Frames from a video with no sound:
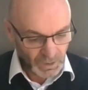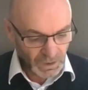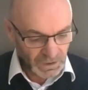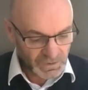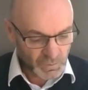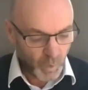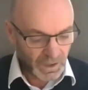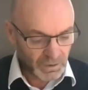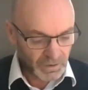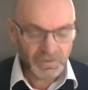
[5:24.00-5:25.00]
is one,
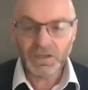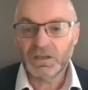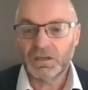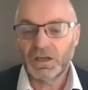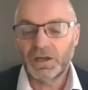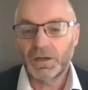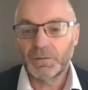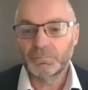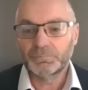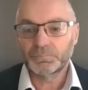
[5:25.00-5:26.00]
I think,
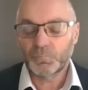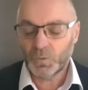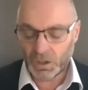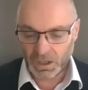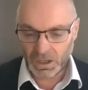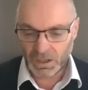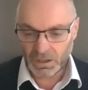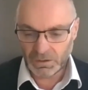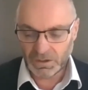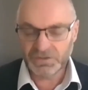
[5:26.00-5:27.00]

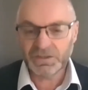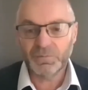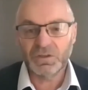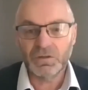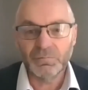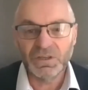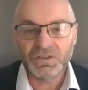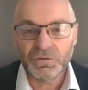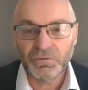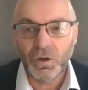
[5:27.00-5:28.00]
something that
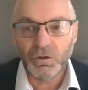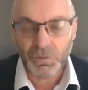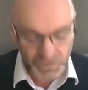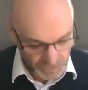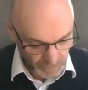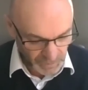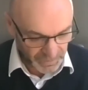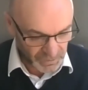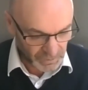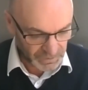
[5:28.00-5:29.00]
Minister Foley was talking about
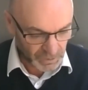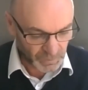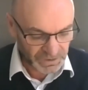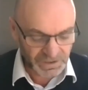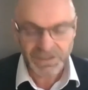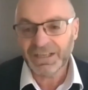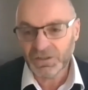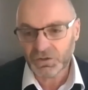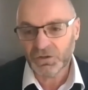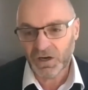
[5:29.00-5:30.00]
earlier. We need
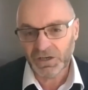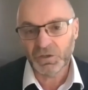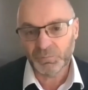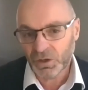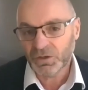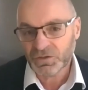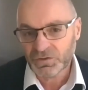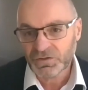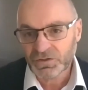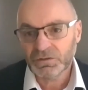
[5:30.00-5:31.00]
integrated
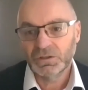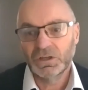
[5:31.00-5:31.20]
approaches.